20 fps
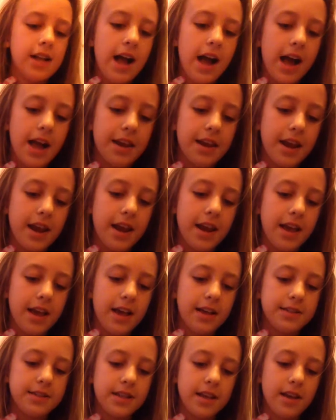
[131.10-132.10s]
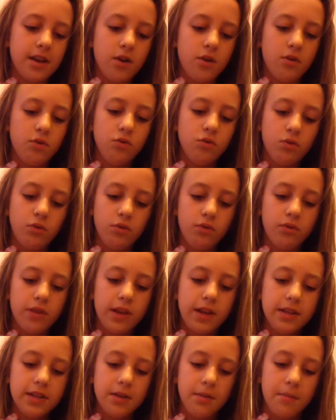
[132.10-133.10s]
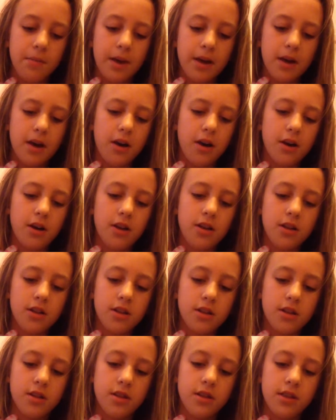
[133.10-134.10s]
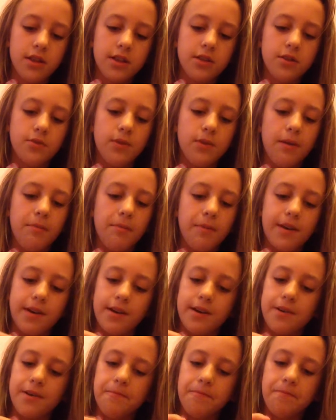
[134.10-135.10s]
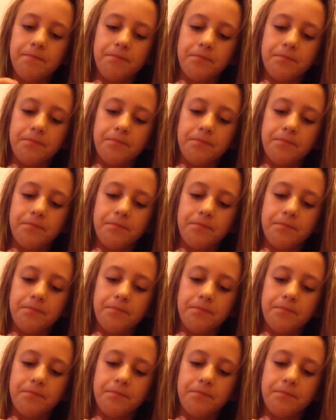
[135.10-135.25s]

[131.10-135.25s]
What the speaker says: And then it has like, ooh, these are bigger. These are way bigger.